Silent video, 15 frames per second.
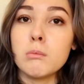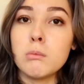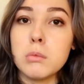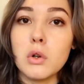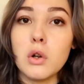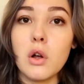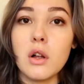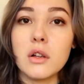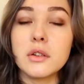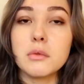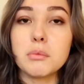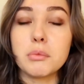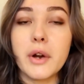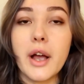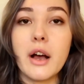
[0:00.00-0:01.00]
blonde
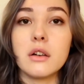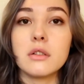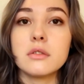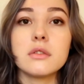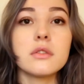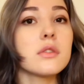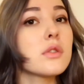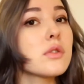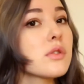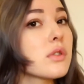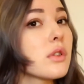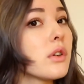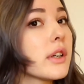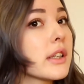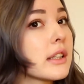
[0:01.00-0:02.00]
brown,
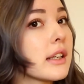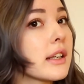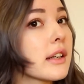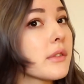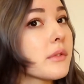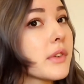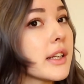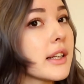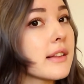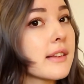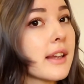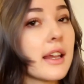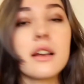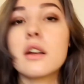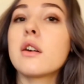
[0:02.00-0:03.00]
so it didn't really
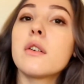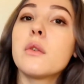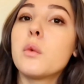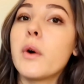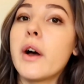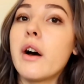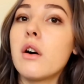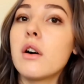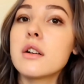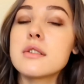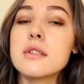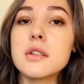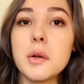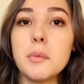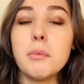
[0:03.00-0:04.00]
take well on
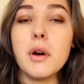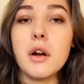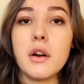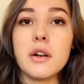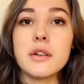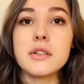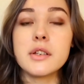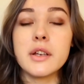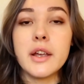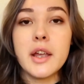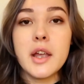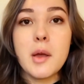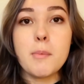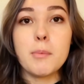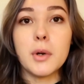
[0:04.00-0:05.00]
some parts,
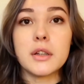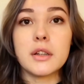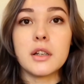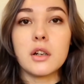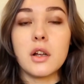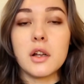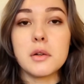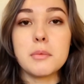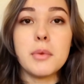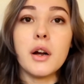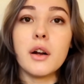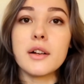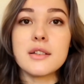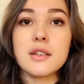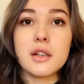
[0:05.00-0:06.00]
but on other
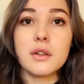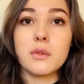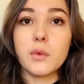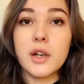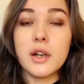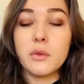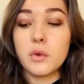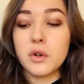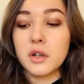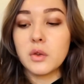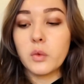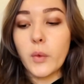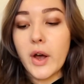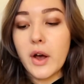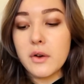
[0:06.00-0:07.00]
parts it really
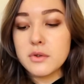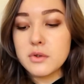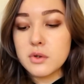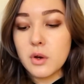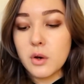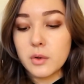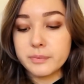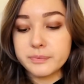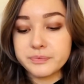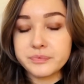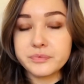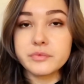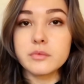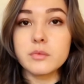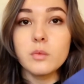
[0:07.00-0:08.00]
worked well. So
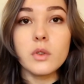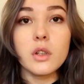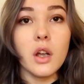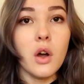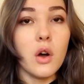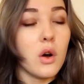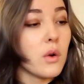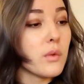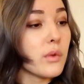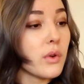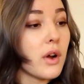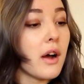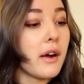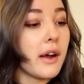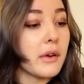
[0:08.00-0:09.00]

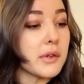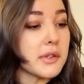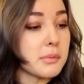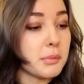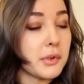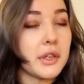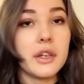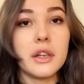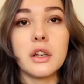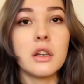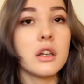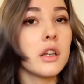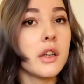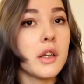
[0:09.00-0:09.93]
overall I was pretty